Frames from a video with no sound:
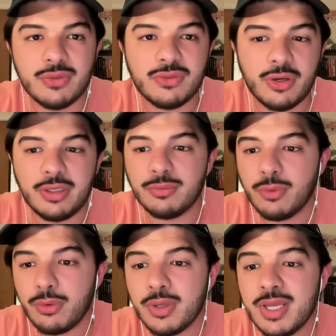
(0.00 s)
the starting
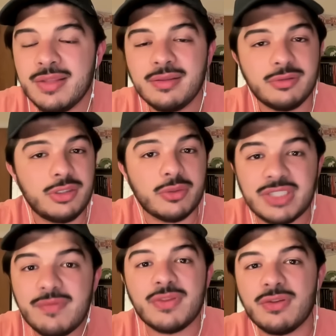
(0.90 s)
role.
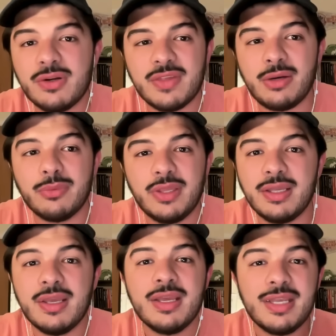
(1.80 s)
David Stearns, I don't think